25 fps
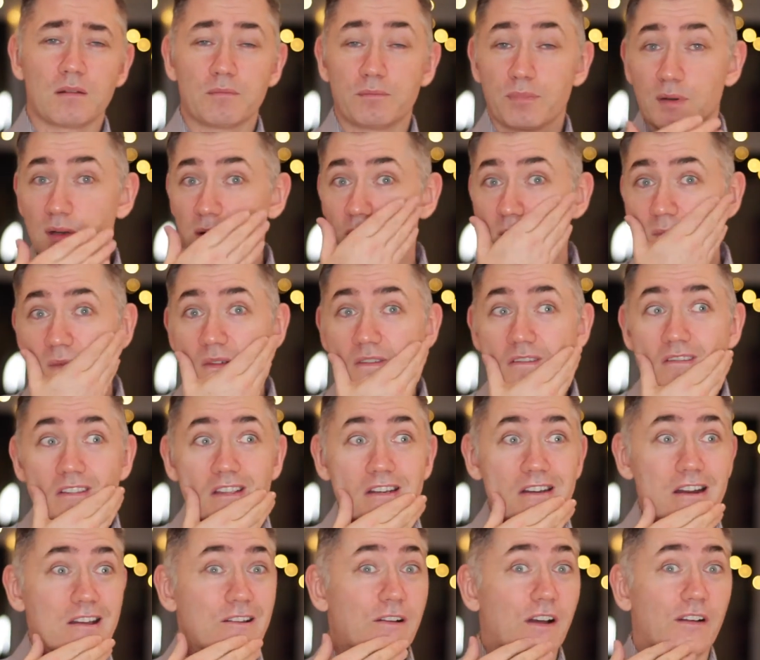But,
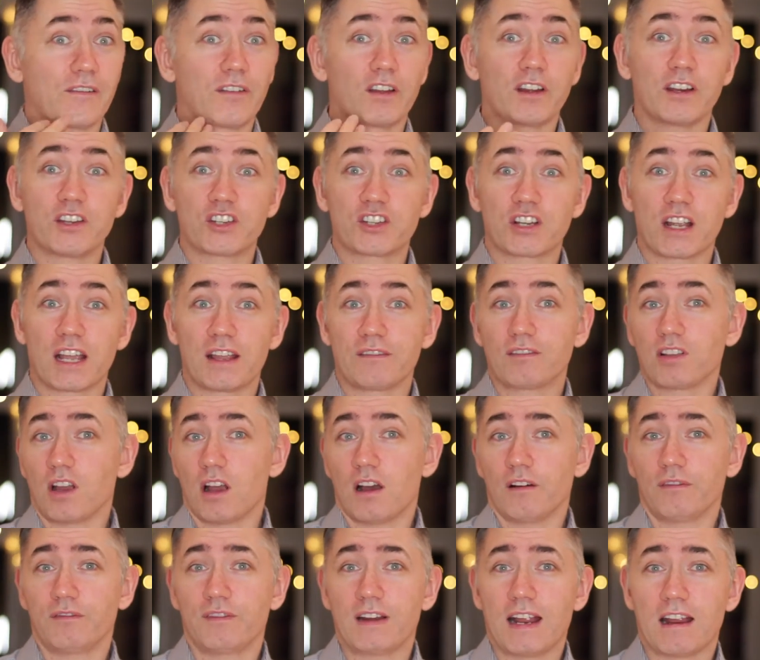you know, I've only shaved
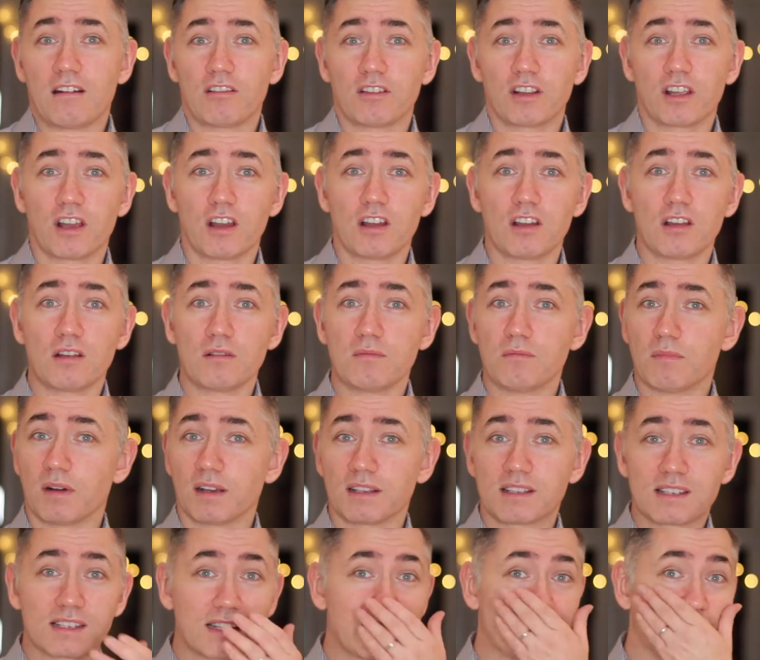half an hour ago, my
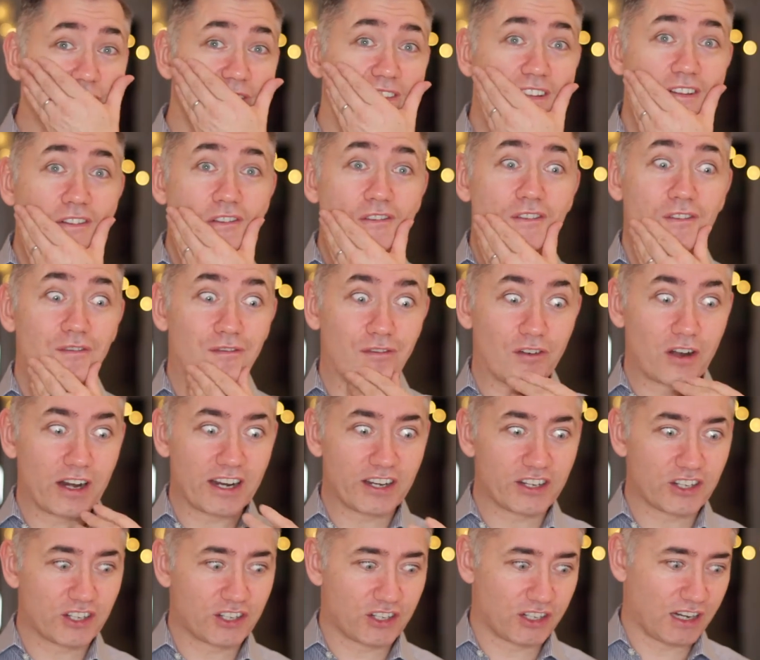skin feels
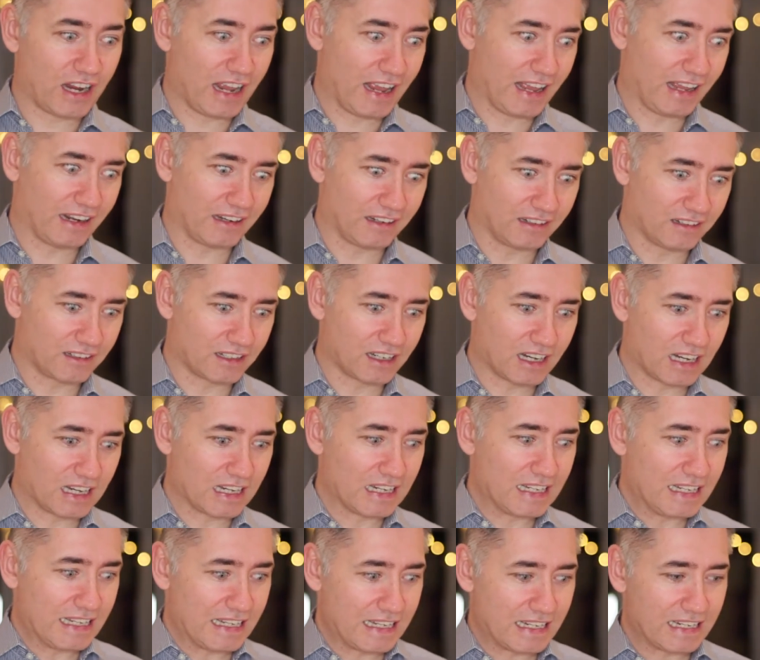fresh and
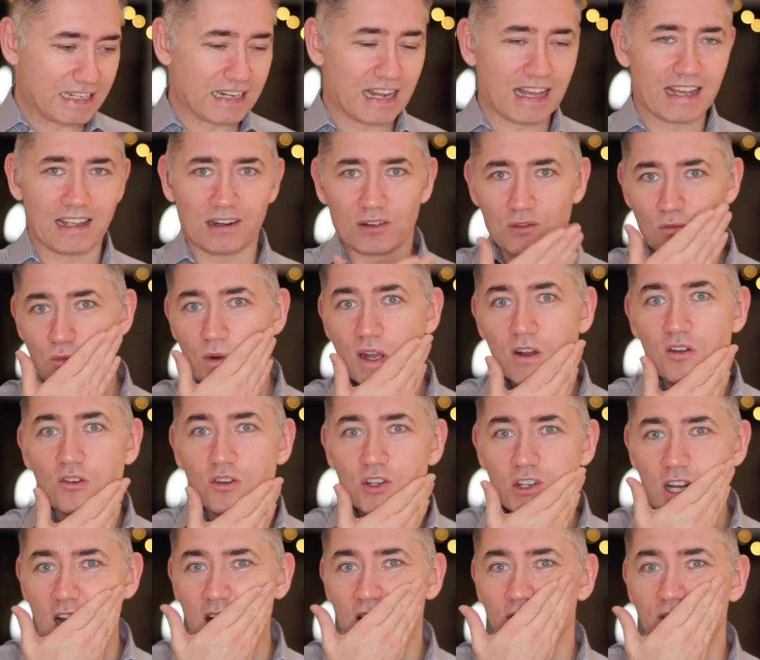clean and well
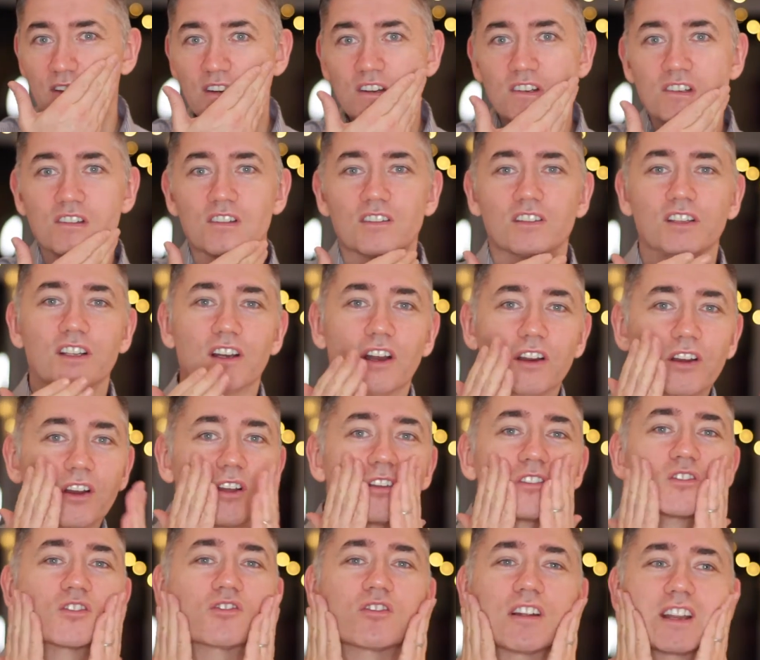shaven, you know,
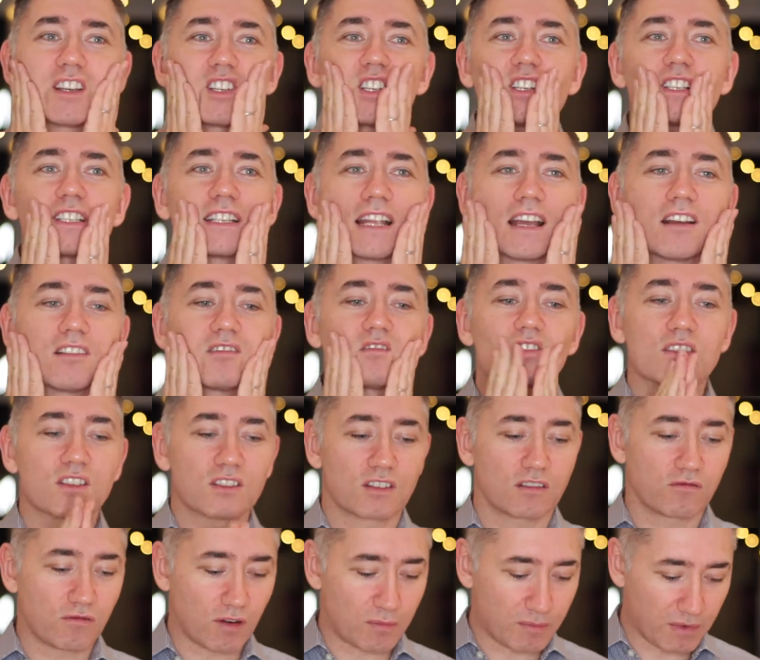no scratchy sounds
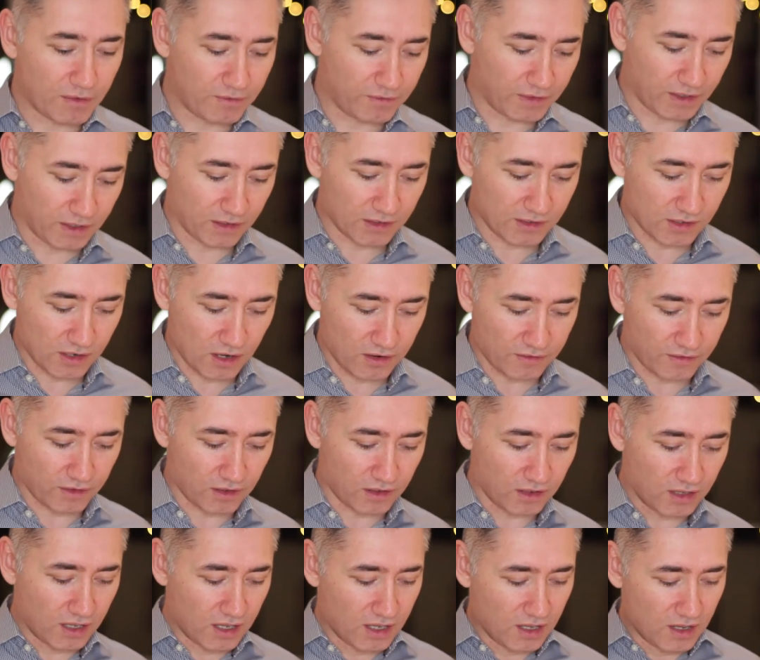as I run my fingers
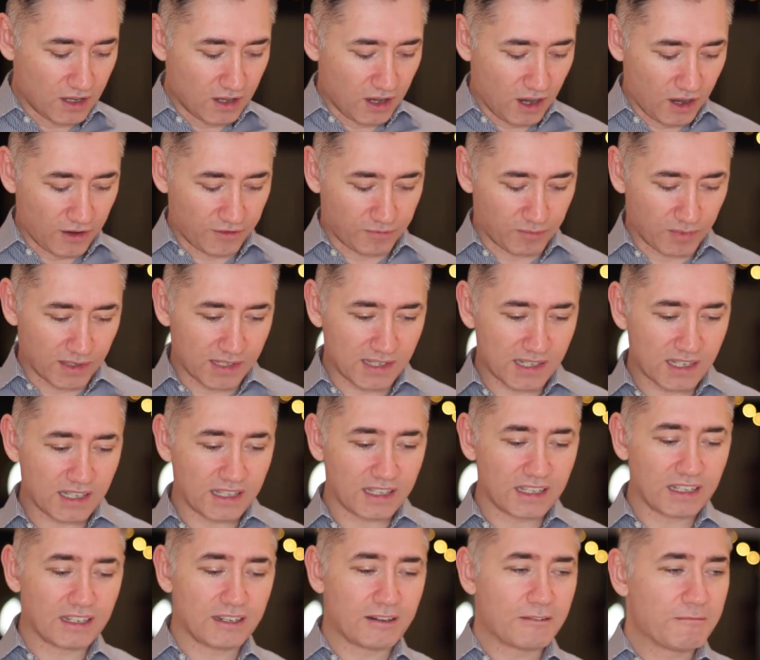over my
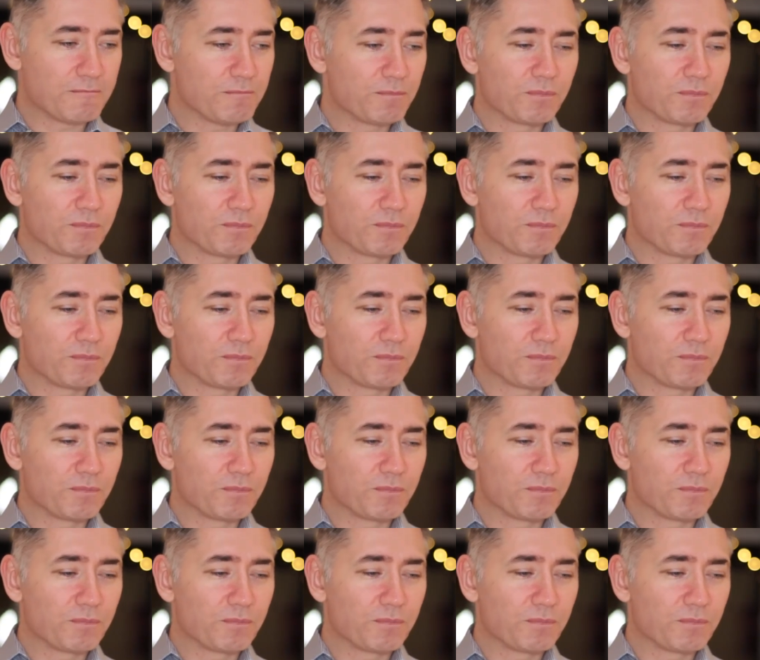skin.